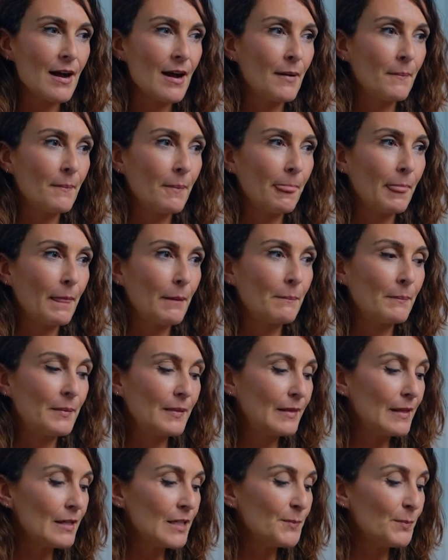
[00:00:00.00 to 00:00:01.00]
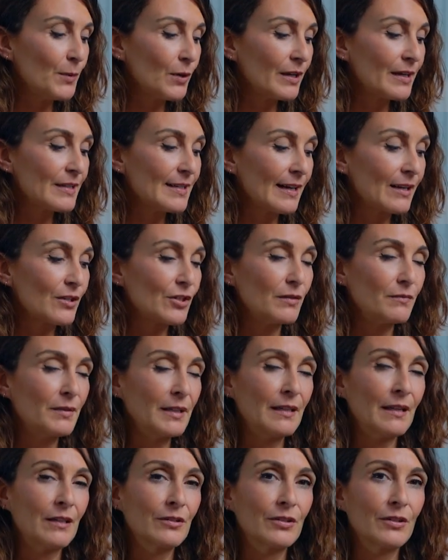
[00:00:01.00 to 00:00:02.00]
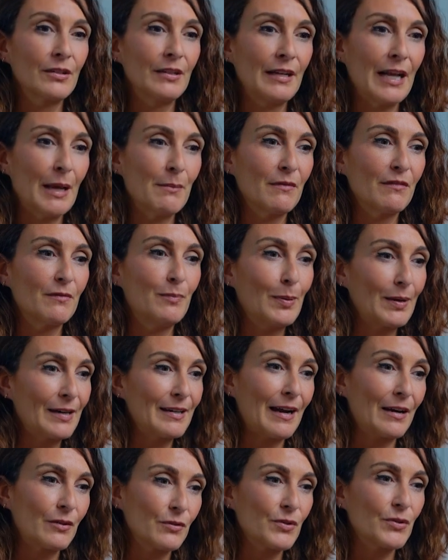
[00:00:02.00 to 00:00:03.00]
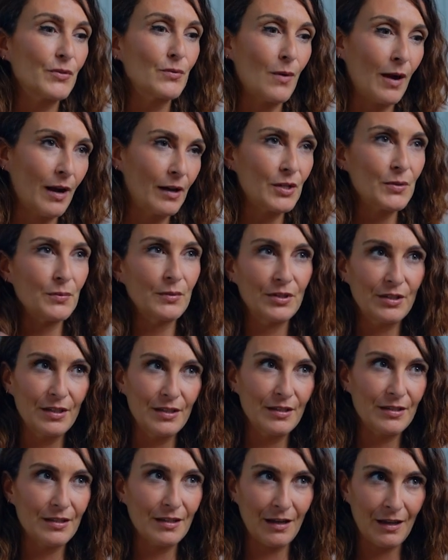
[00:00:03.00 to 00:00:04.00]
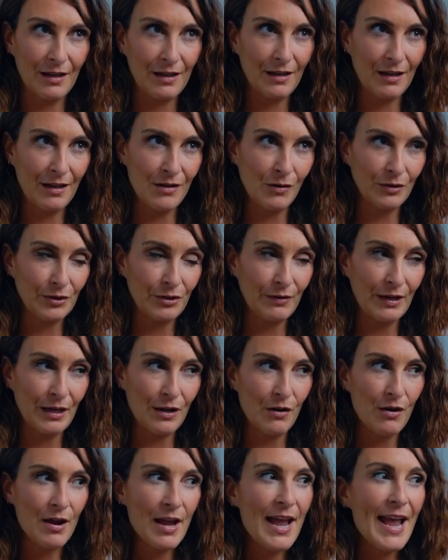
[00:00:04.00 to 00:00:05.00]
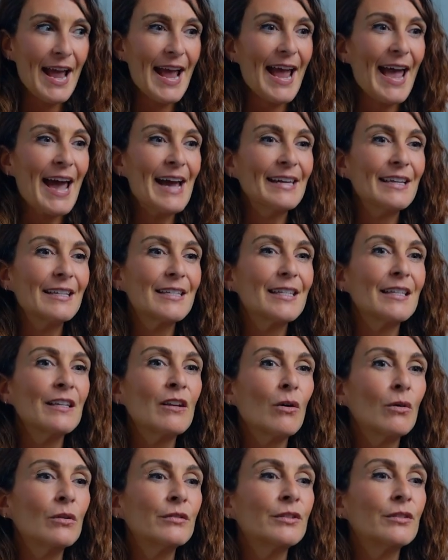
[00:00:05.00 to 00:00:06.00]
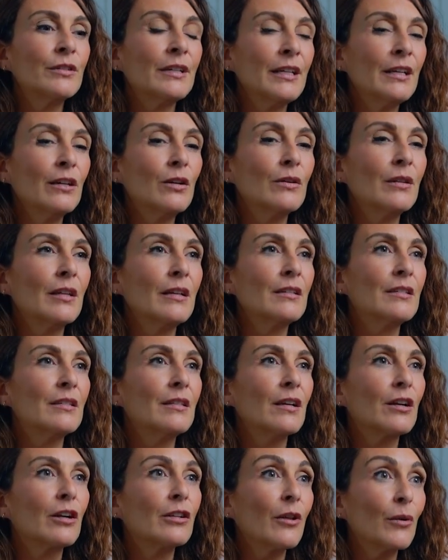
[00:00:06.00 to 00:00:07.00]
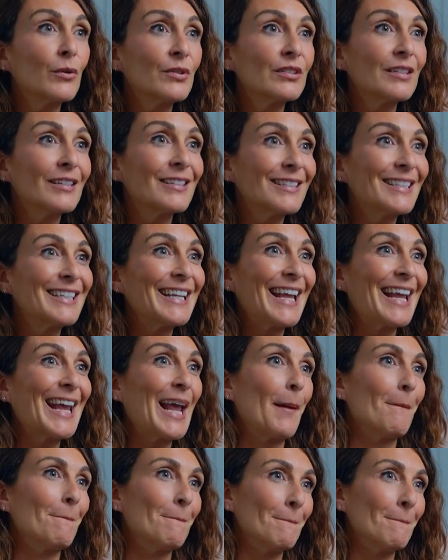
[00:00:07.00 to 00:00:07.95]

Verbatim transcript: Um, but this book is actually written under the name of Bernardo Soares, which is uh, an alter ego. And it's the alter ego that is the closest to him,